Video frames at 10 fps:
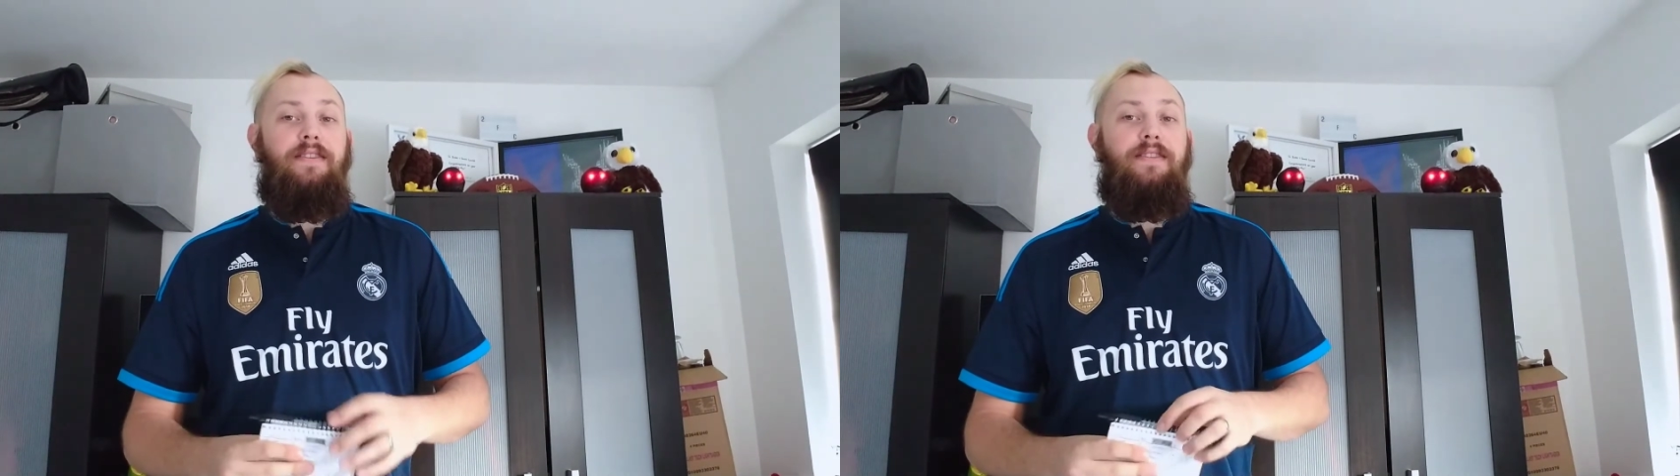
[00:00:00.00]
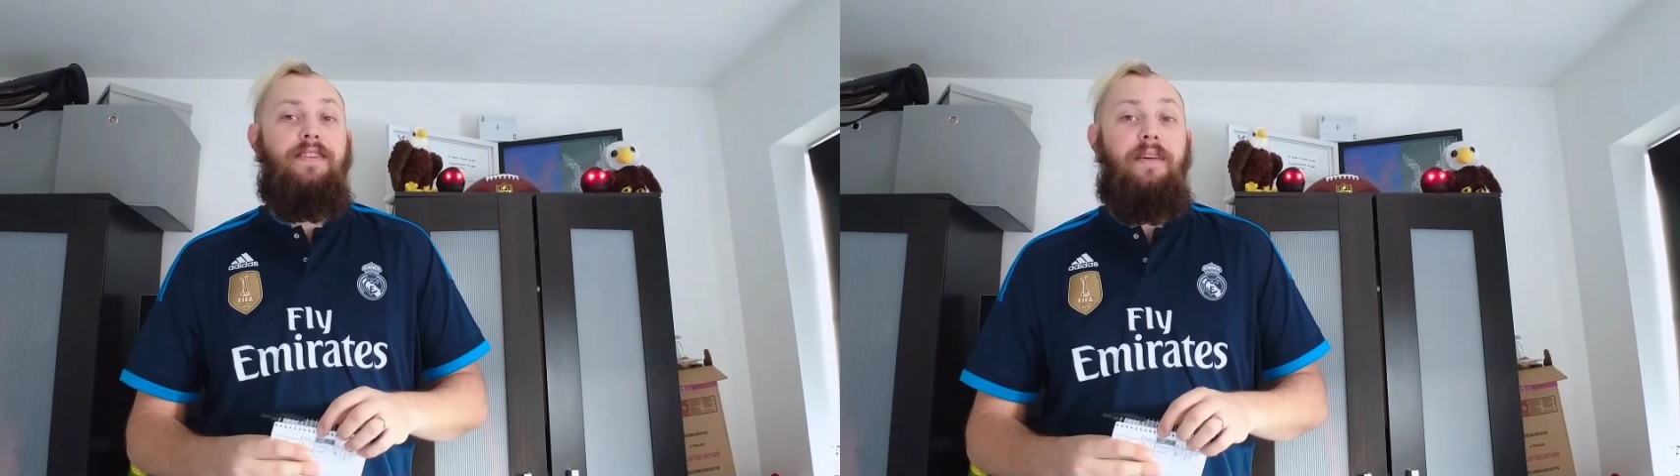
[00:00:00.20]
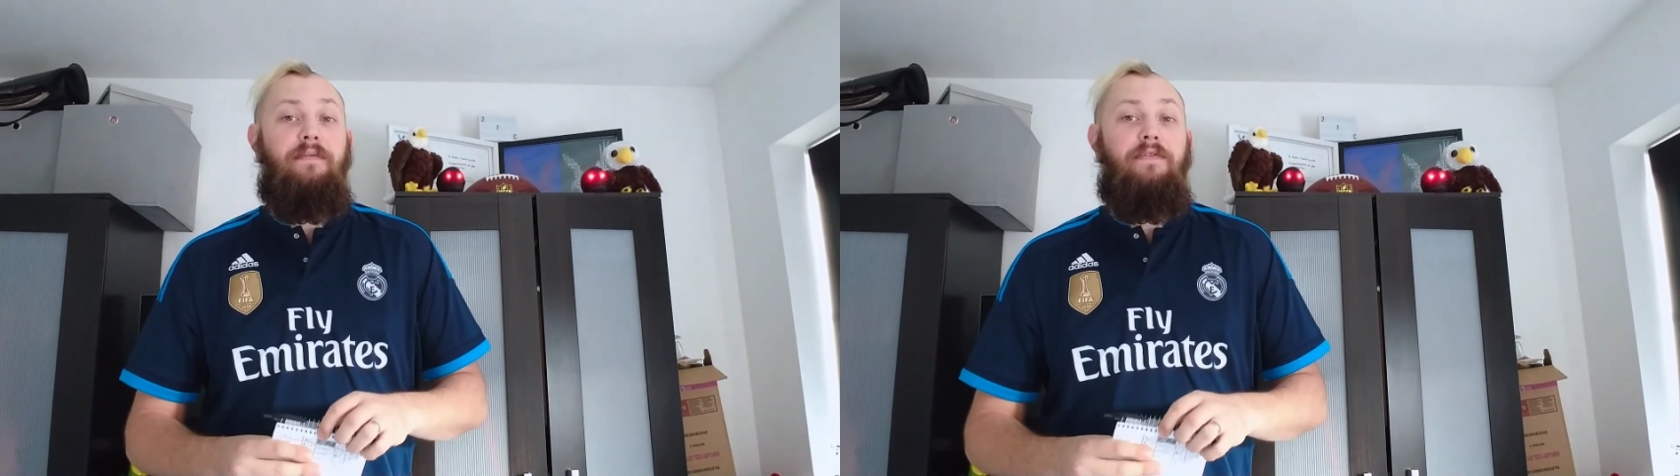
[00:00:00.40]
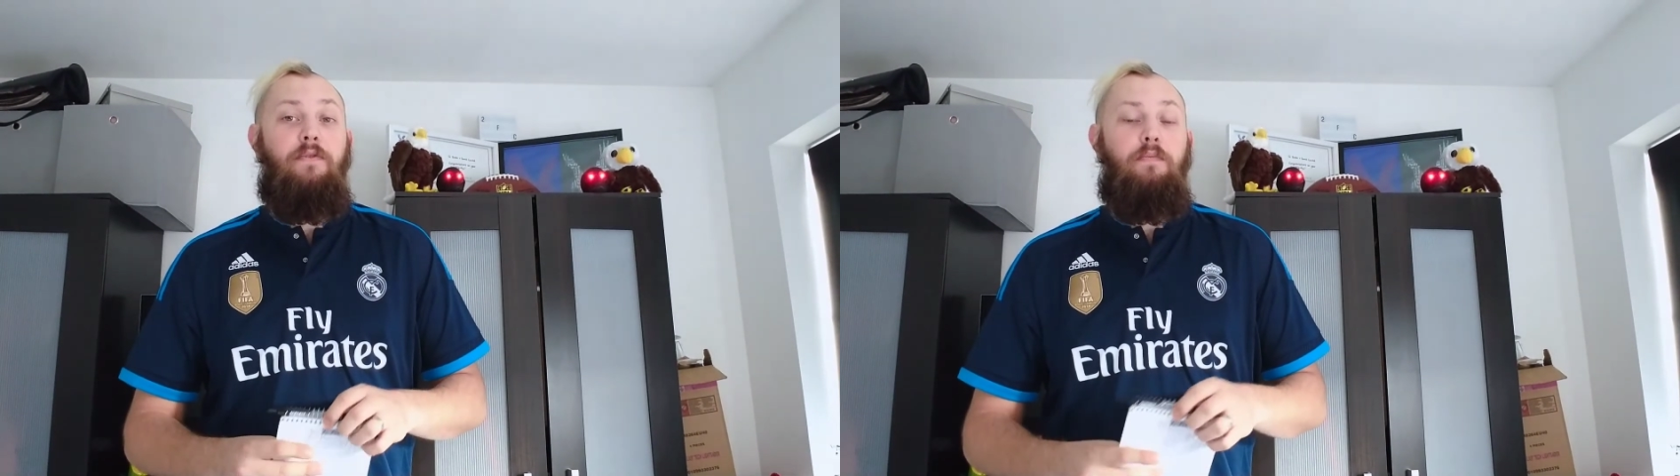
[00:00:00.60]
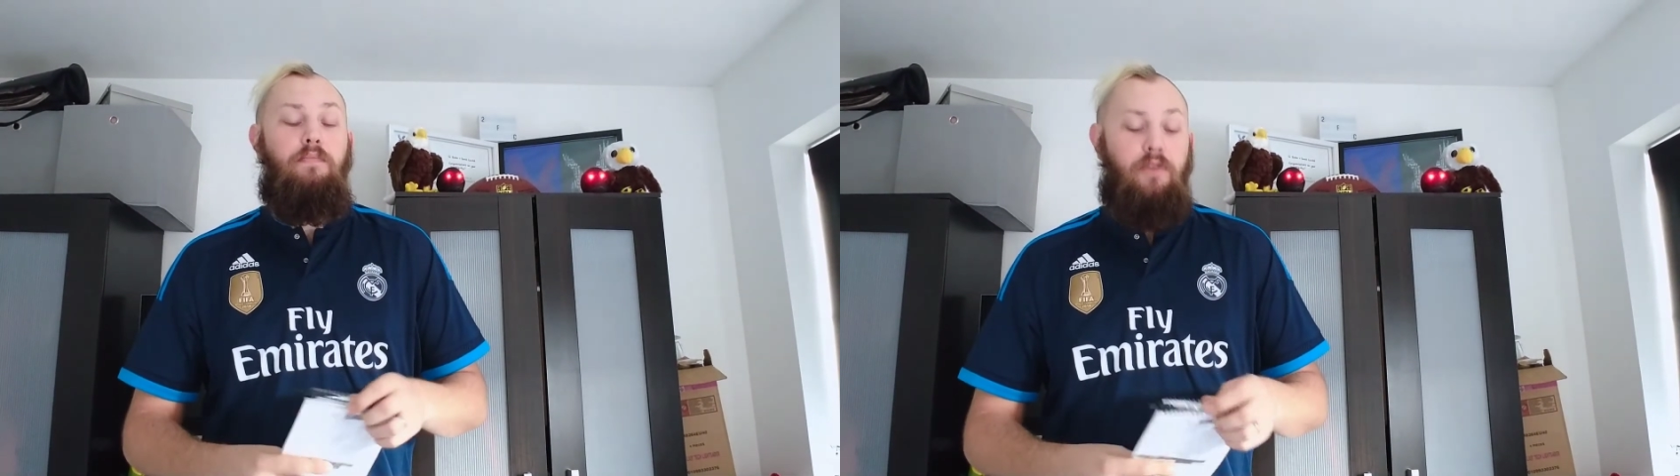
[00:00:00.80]

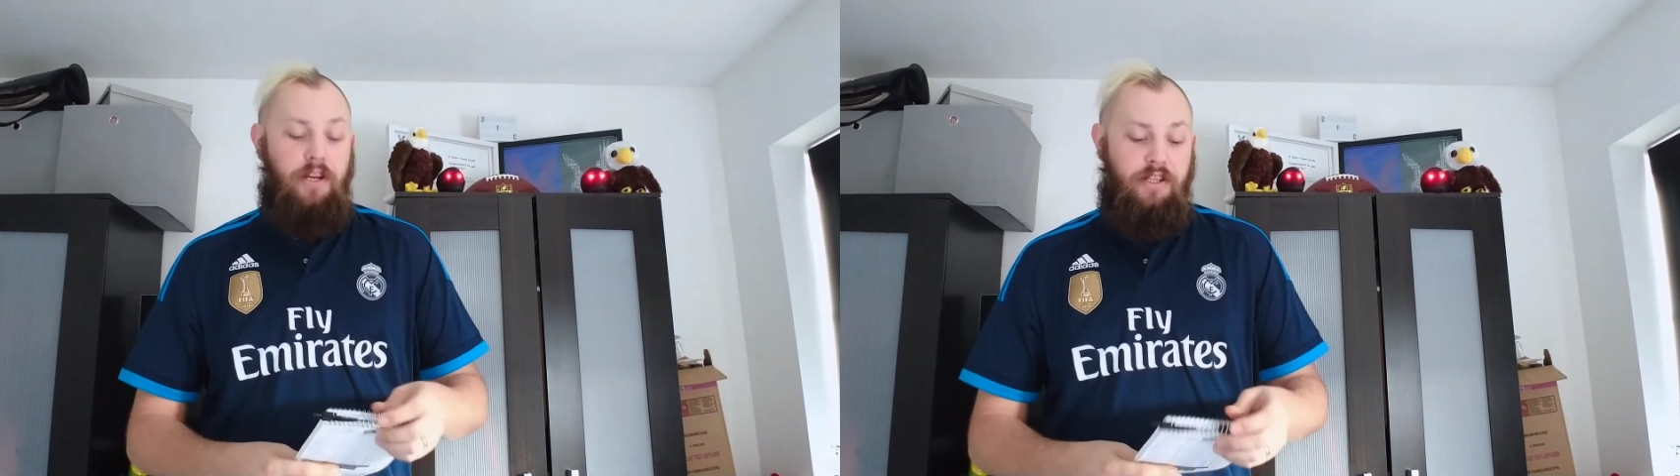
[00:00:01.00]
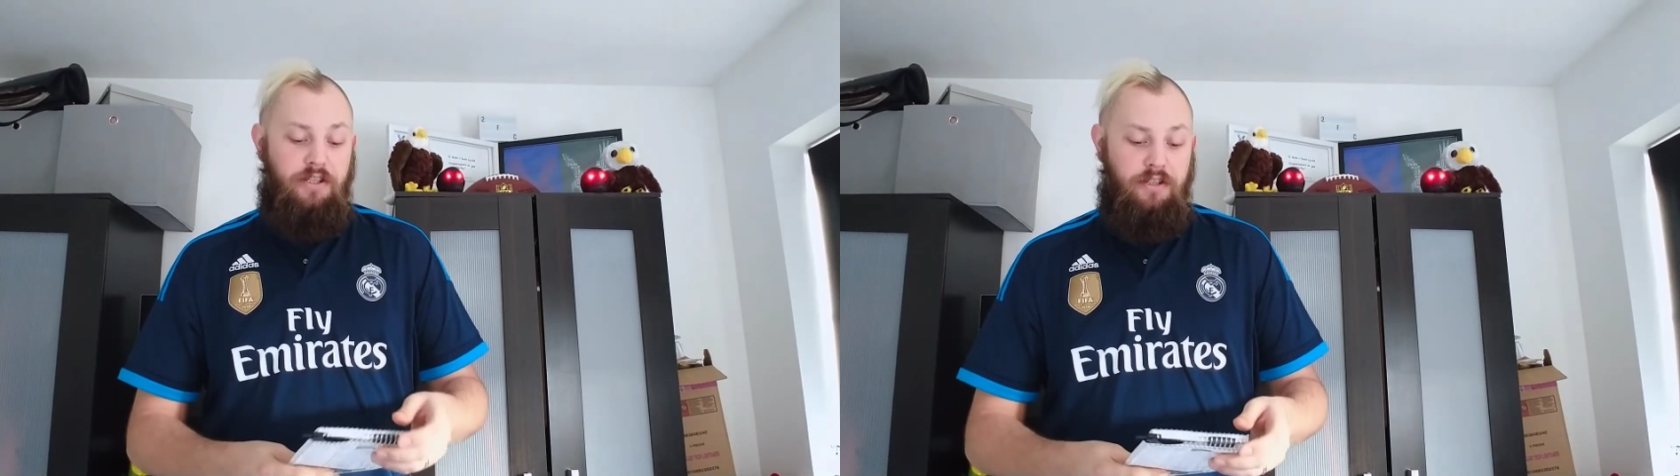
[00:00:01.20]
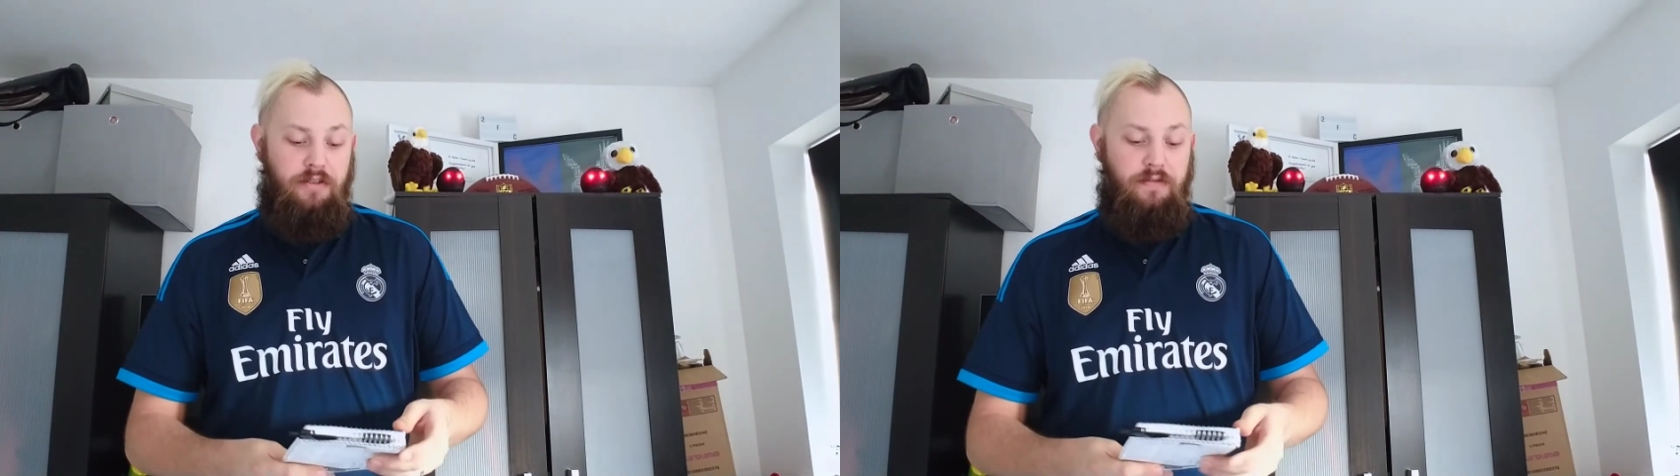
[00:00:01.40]
Stamford Bridge.